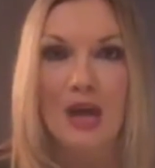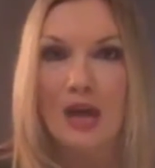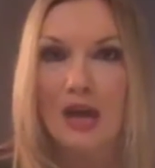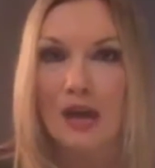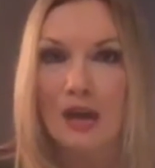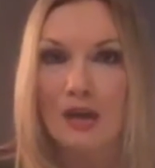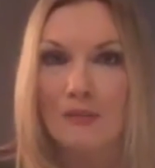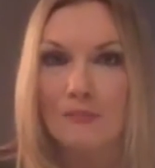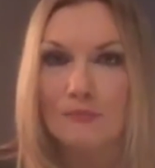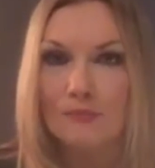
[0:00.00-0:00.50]

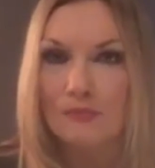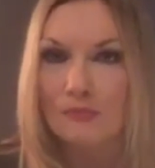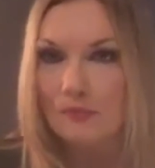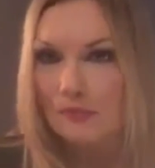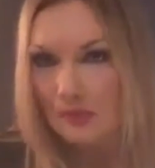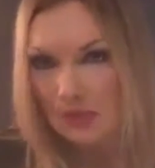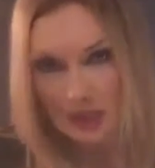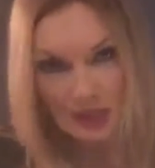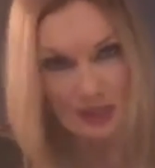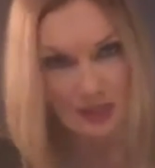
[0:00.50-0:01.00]

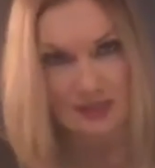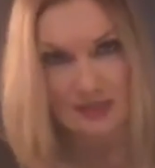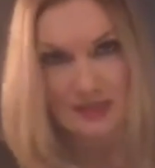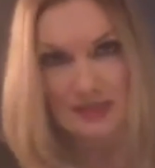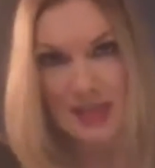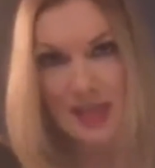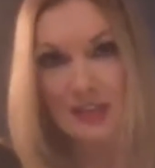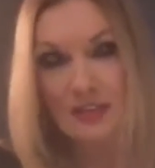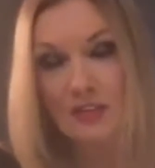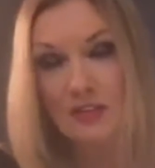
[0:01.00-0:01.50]

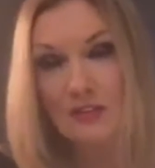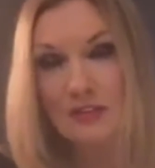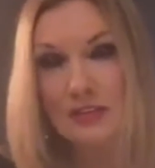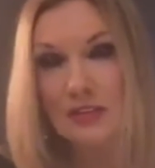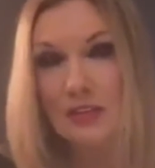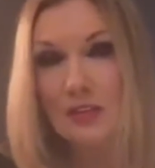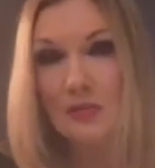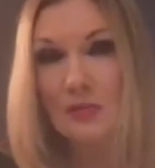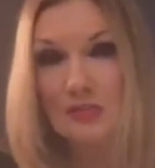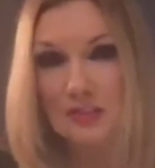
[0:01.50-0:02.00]
Dad,
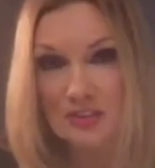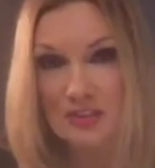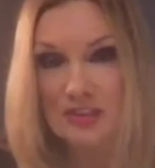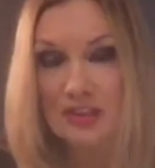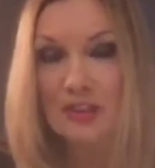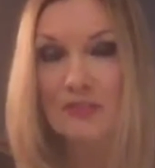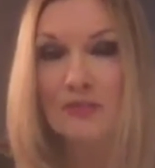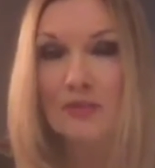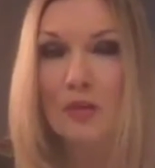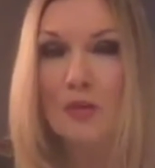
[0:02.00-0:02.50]
was
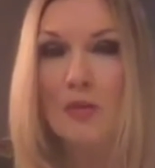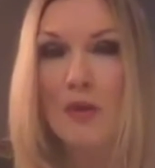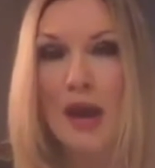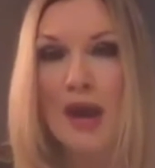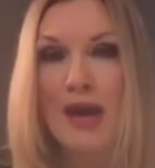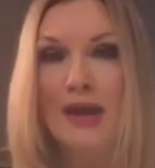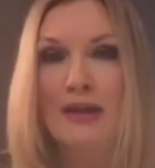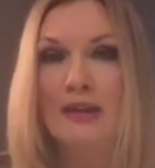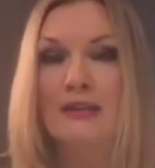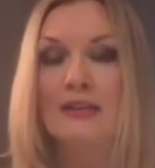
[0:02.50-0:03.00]
sick for a
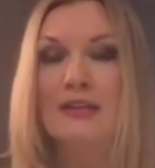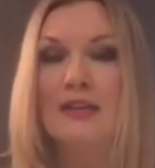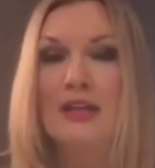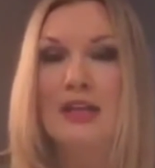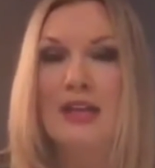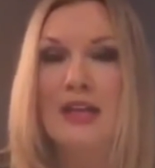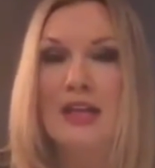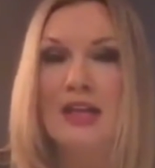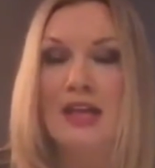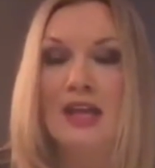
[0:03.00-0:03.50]
while,
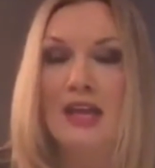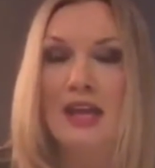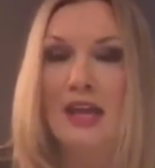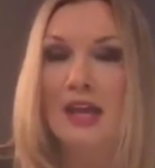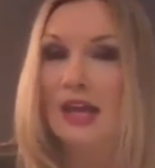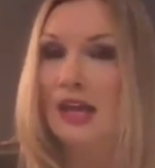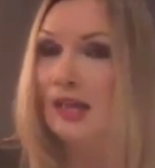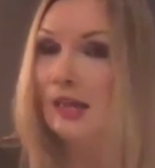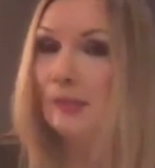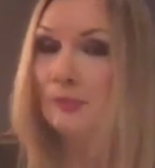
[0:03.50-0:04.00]

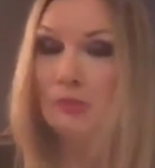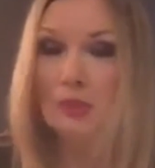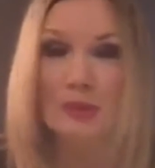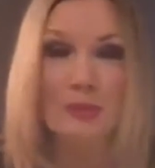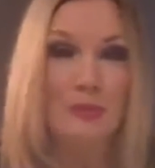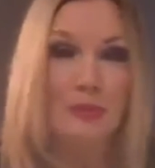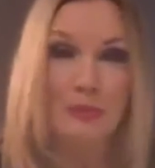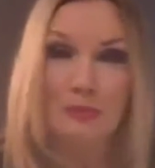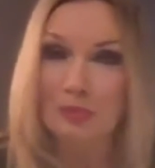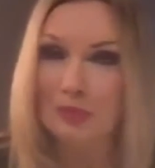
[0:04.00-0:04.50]
and he put
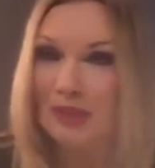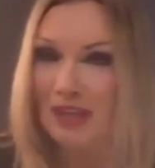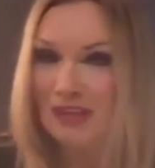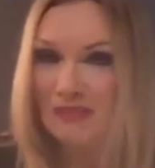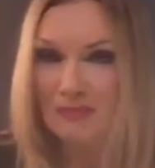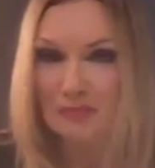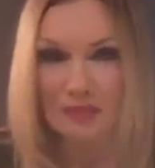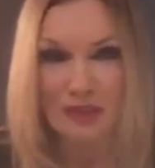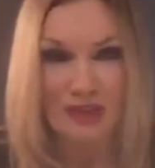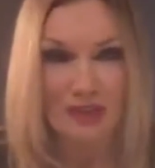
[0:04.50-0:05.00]
up a
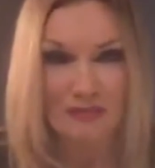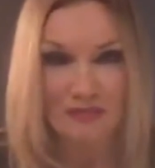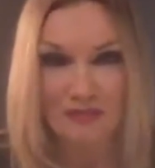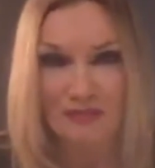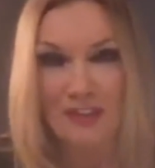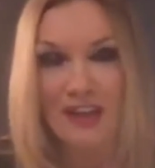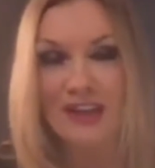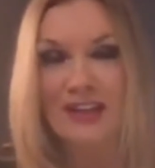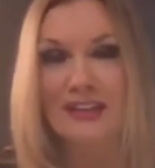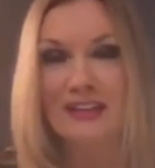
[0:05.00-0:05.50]
brave
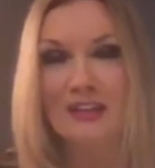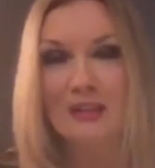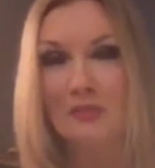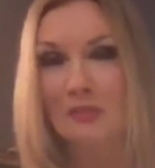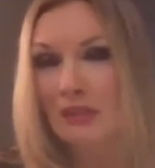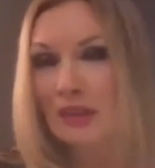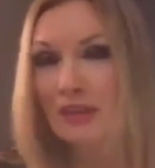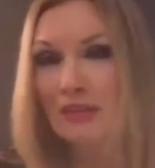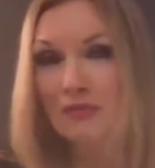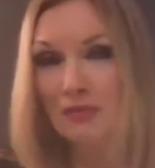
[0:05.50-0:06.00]
fight,
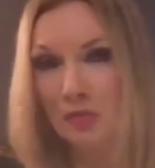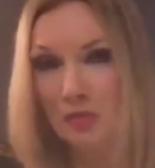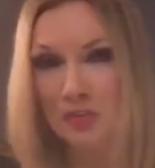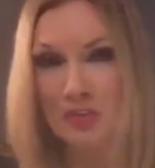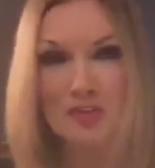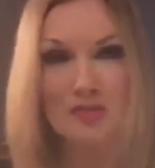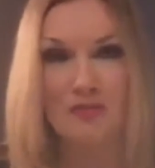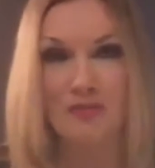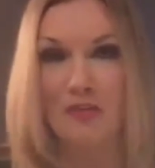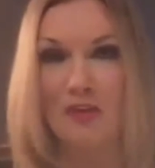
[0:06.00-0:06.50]
and we, of
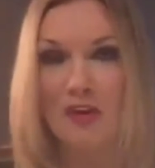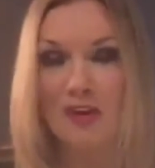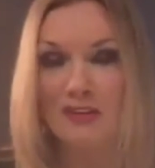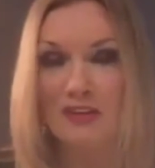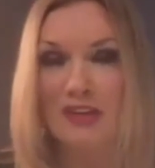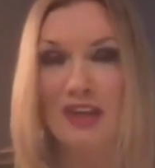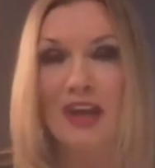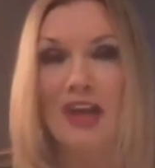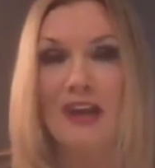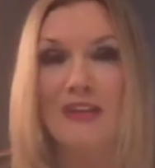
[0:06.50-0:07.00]
course,
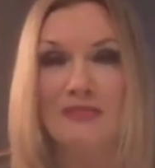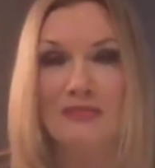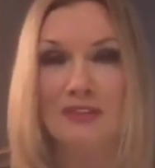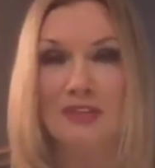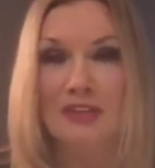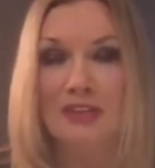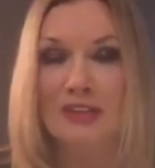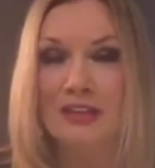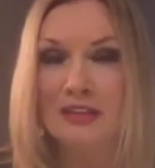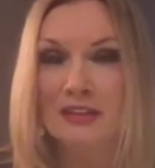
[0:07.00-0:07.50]
fought
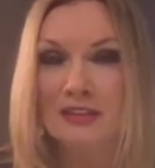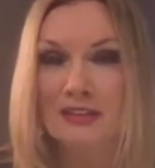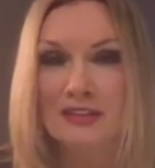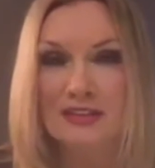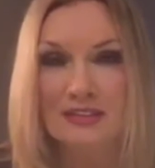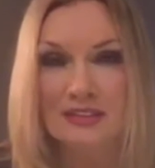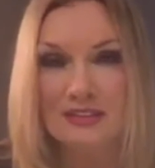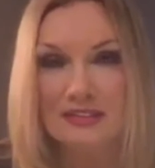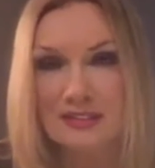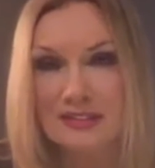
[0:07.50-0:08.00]
every
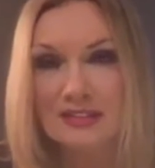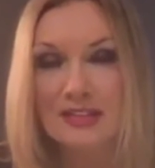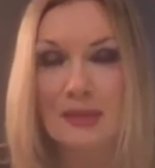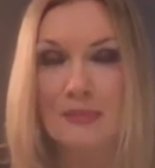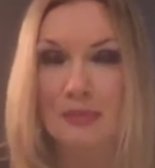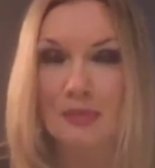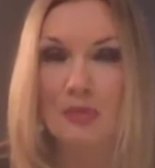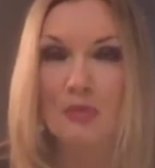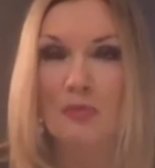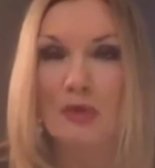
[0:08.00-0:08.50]

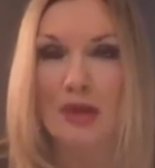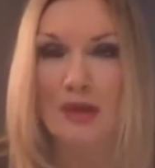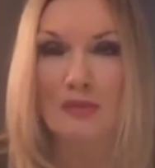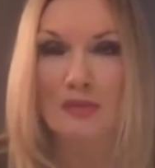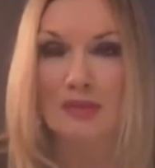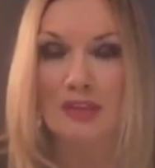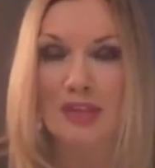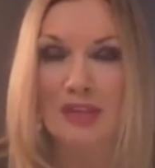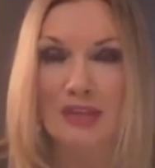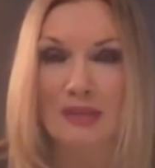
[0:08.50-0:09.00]
step of the way
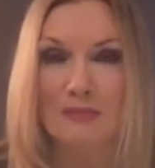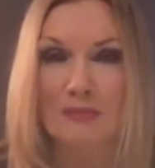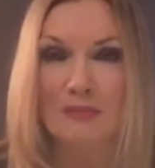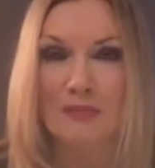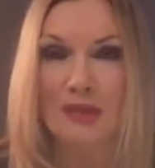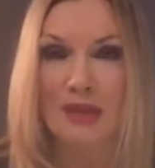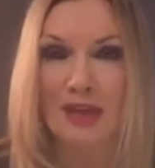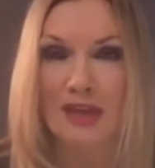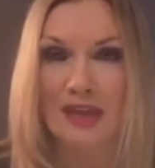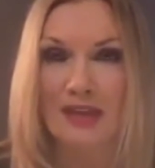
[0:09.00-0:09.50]
with
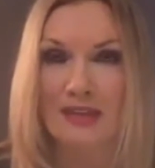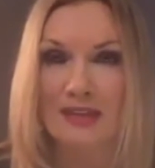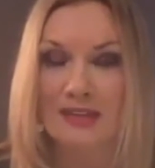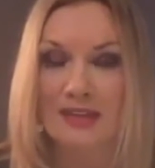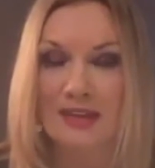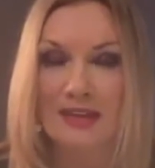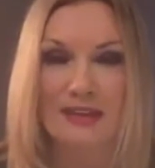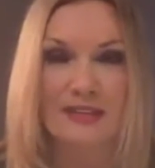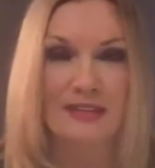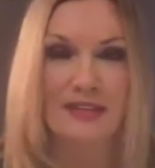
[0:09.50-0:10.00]
him,
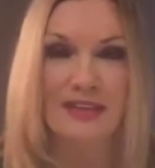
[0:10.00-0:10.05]
and